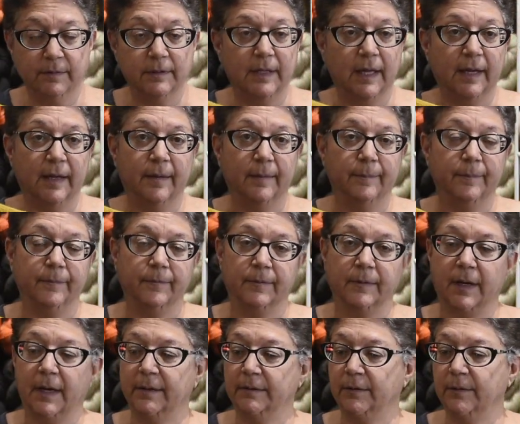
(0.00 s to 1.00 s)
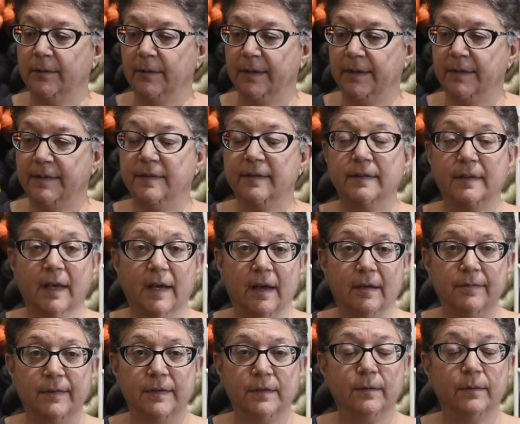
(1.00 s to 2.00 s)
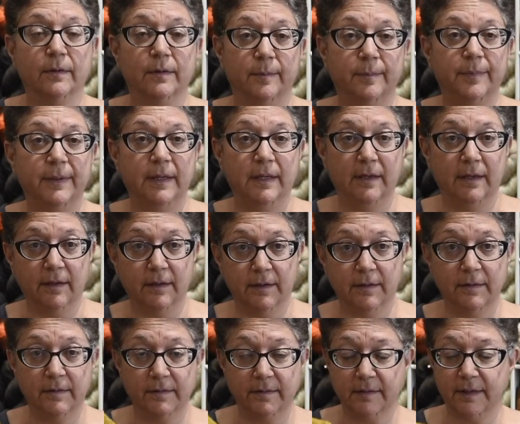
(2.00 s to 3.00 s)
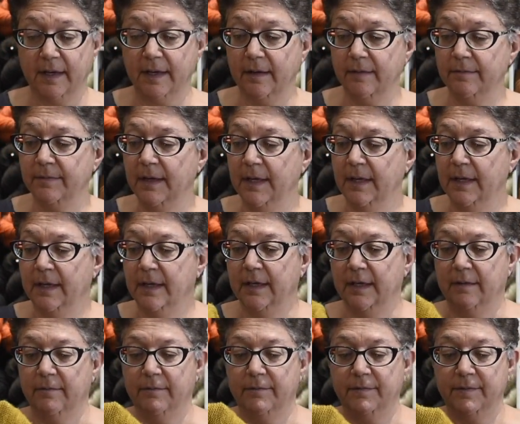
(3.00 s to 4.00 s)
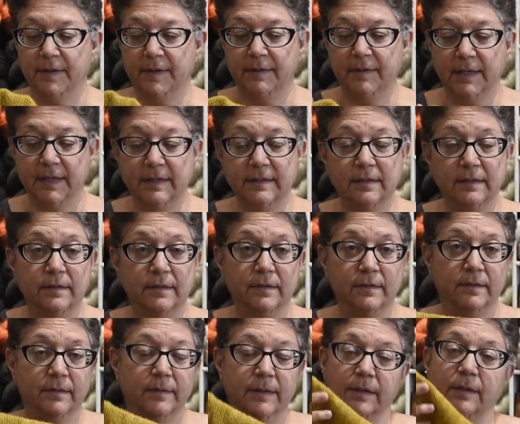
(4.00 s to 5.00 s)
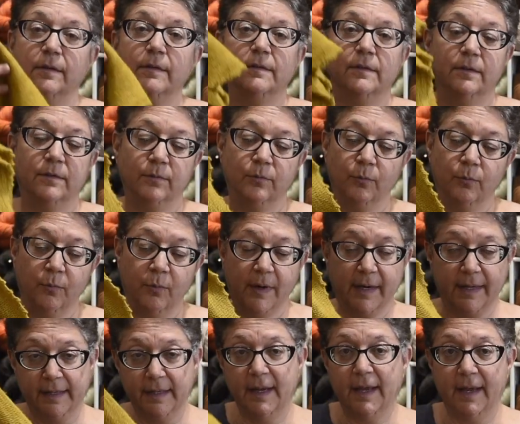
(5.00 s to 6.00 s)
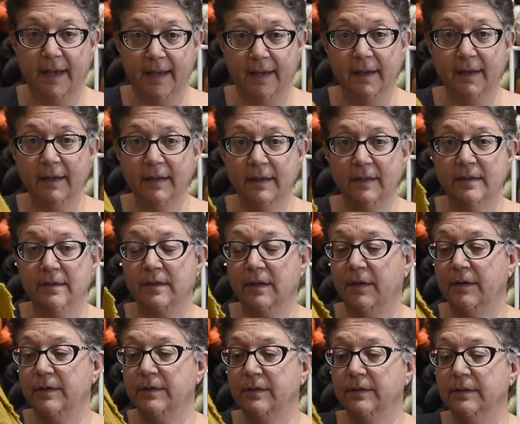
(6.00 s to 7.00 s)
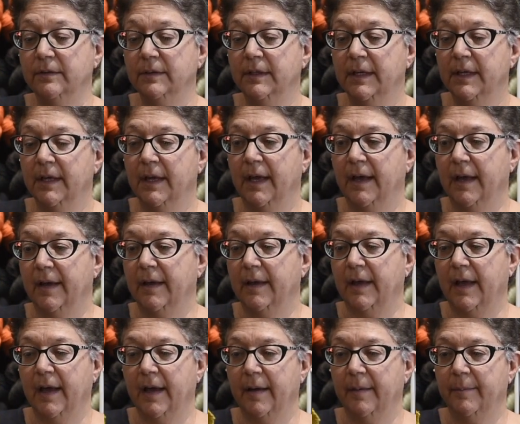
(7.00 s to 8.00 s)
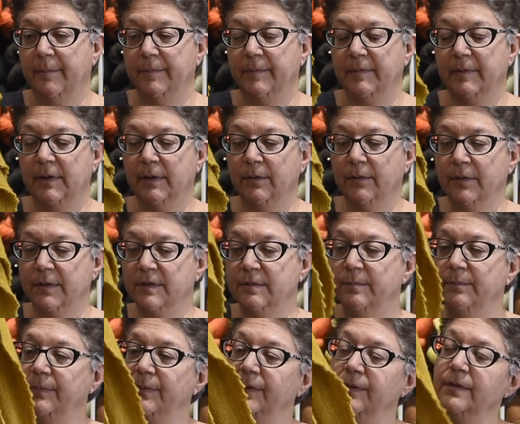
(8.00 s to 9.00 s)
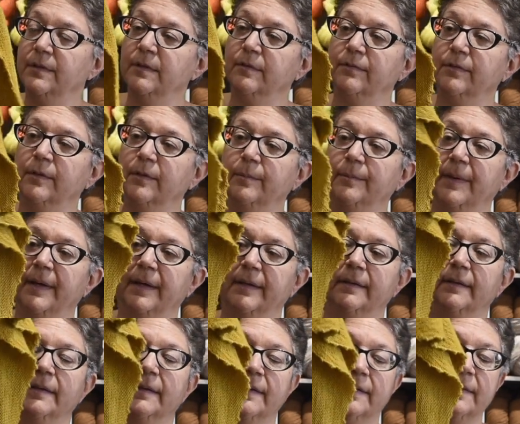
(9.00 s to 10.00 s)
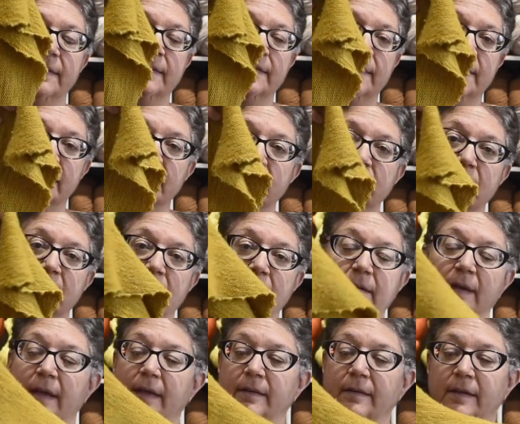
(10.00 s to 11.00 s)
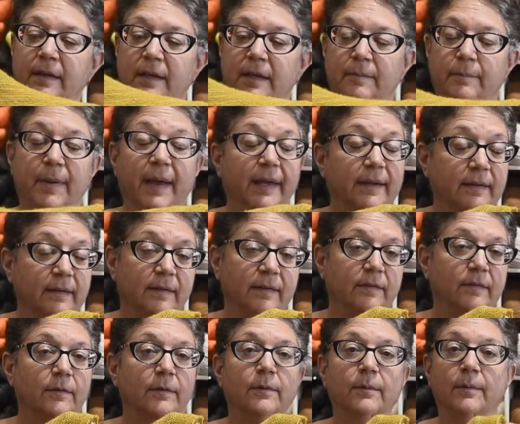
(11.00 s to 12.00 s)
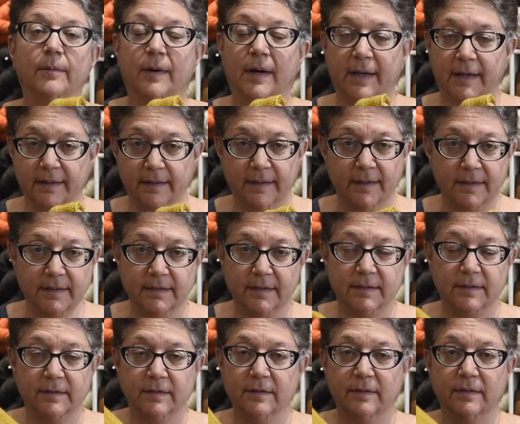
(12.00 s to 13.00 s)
um, I'd call it a scarf, it's called a picot scarf. Very easy to do, it uses one hank in total. Um, looks beautiful, but the stitching and the patterns quite easy to do.